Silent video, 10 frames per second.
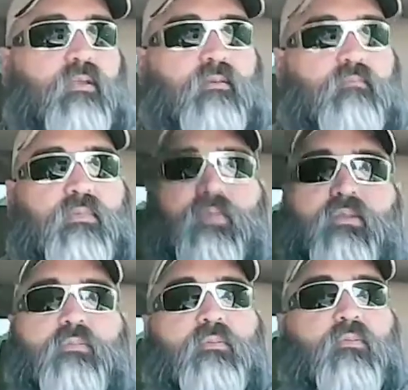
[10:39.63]
maybe a
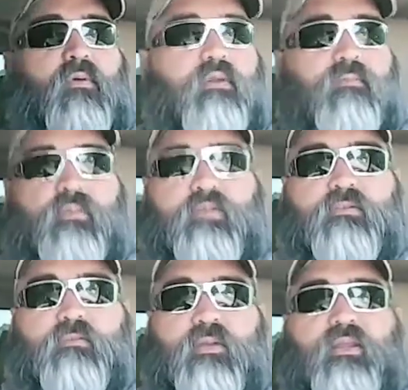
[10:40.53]
little bit more, because
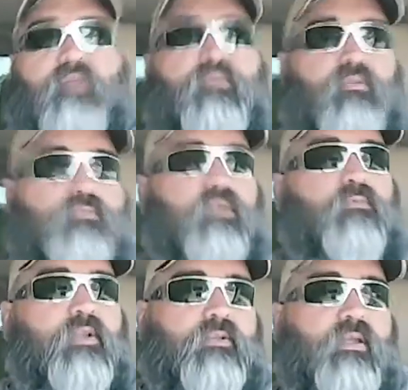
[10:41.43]
I'm going to have the whole truck
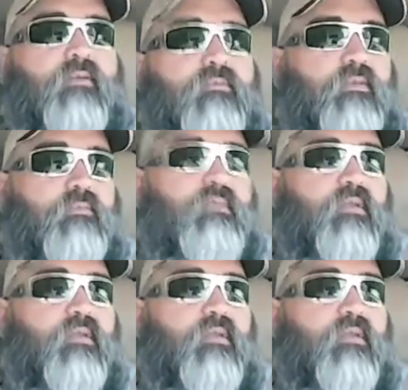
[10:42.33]
rigged out, and,